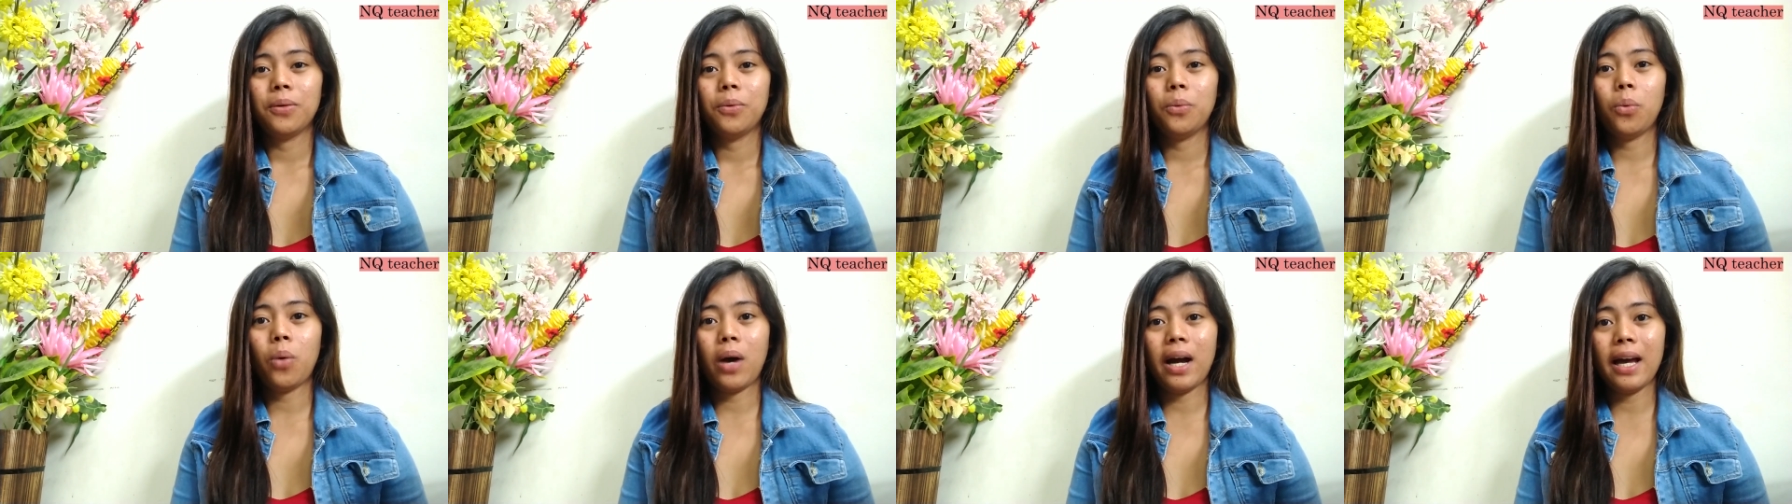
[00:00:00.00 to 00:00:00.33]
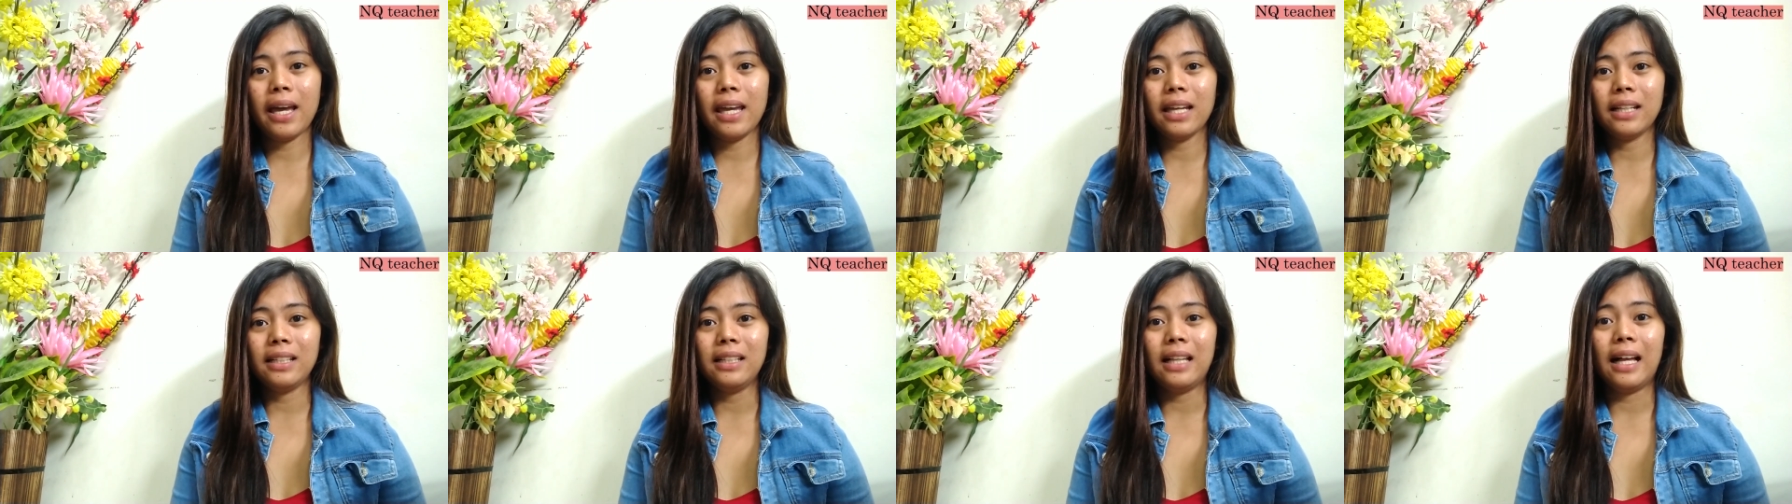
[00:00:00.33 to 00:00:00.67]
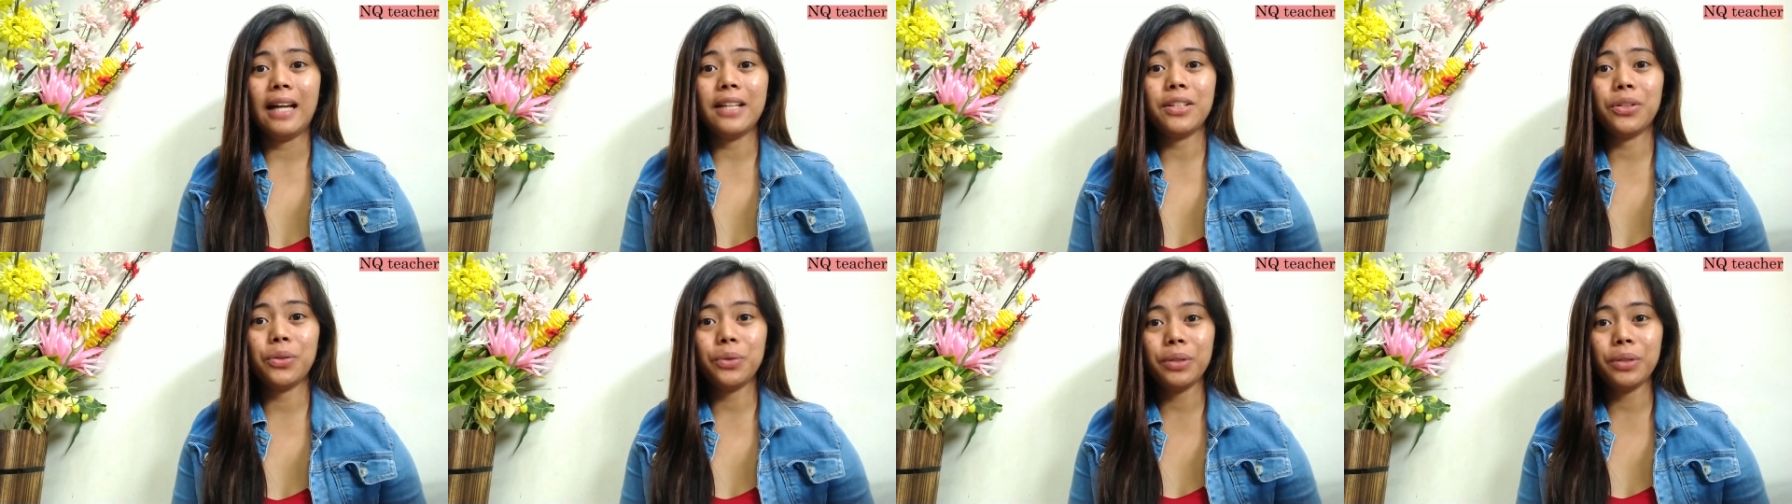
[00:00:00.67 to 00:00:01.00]
while
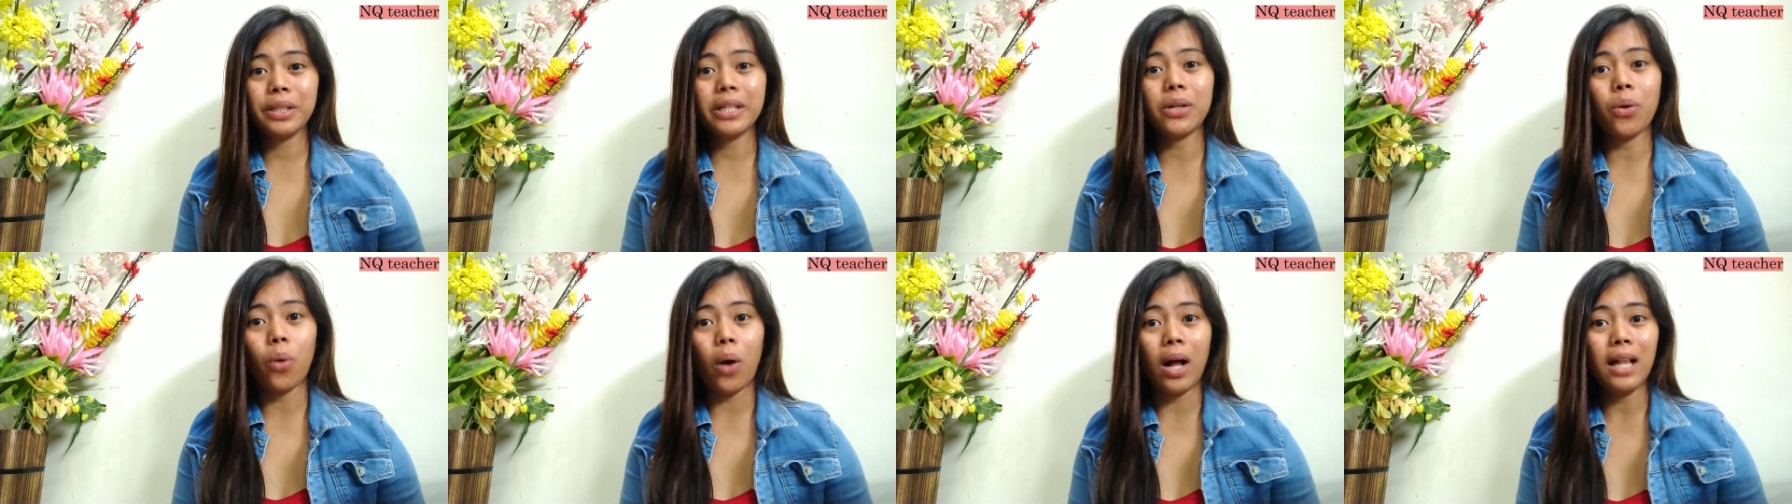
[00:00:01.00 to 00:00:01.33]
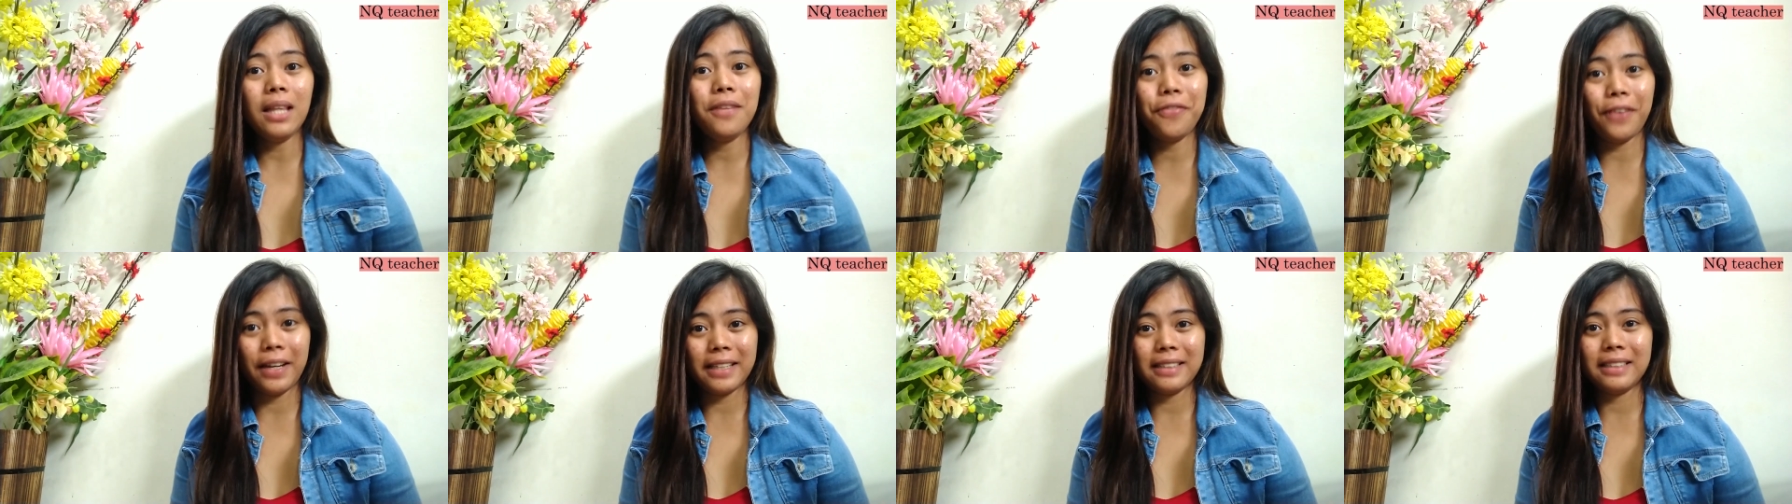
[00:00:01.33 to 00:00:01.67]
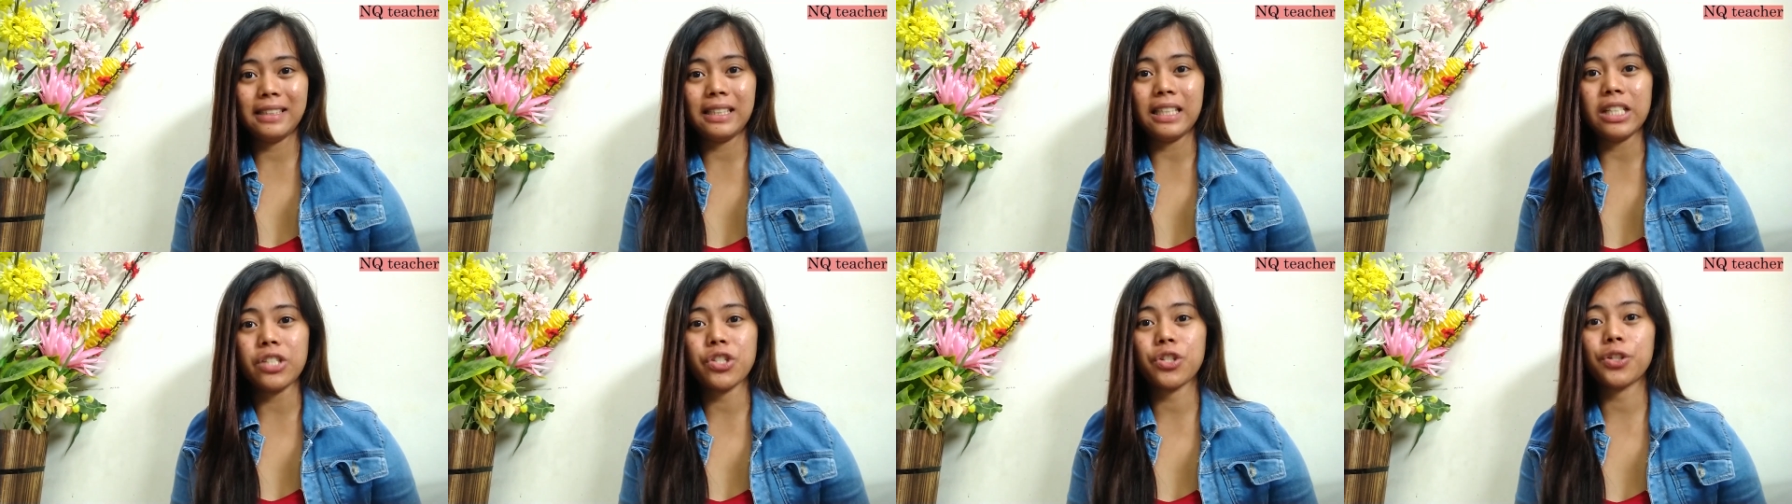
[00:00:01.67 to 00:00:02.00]
a newly
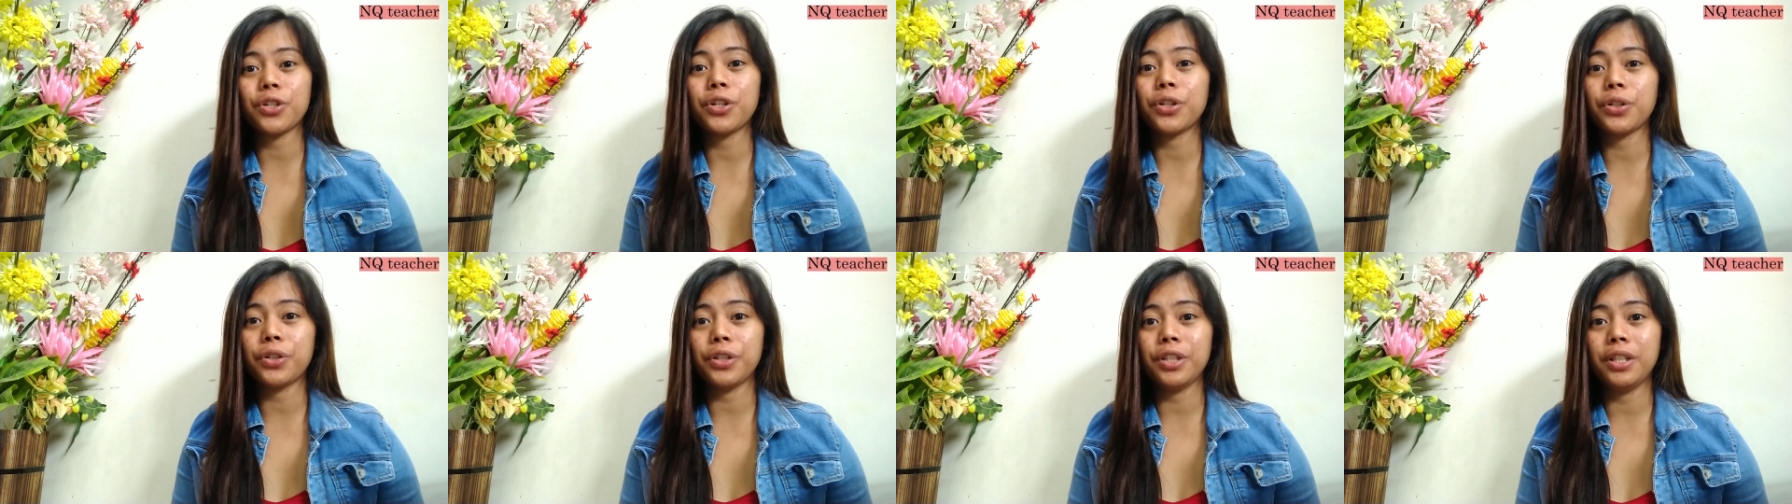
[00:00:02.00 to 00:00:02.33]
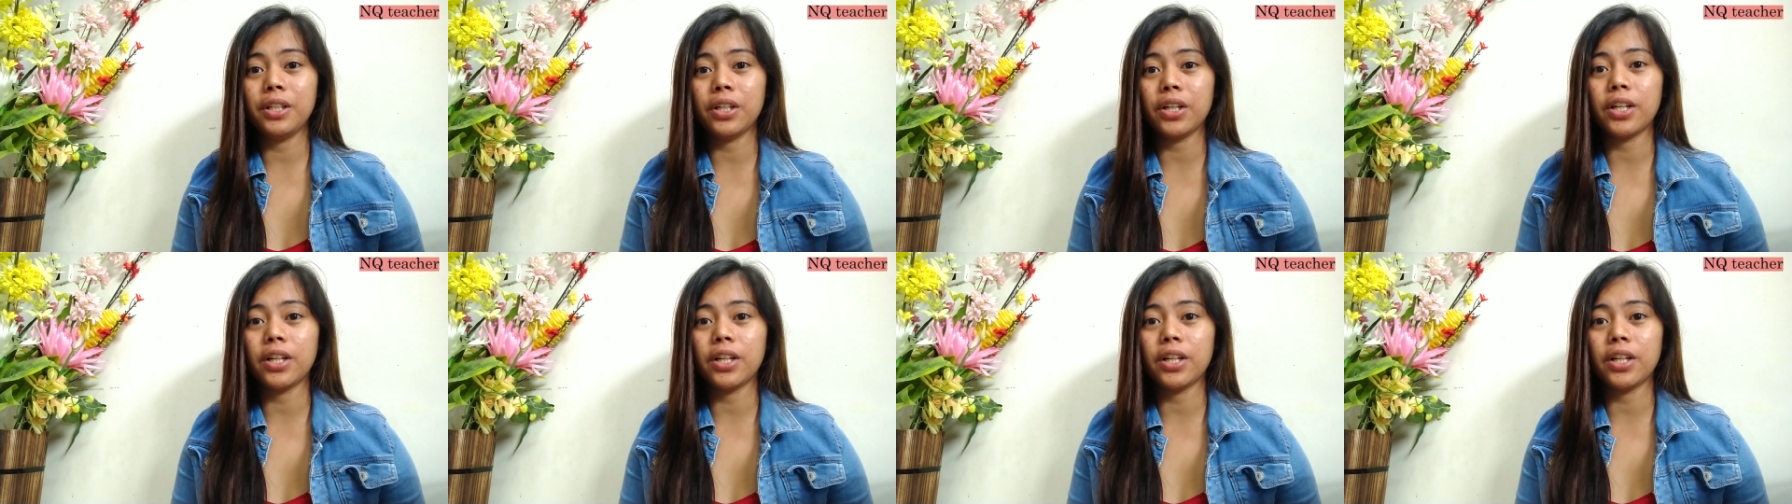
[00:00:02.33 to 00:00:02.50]
qualified teacher could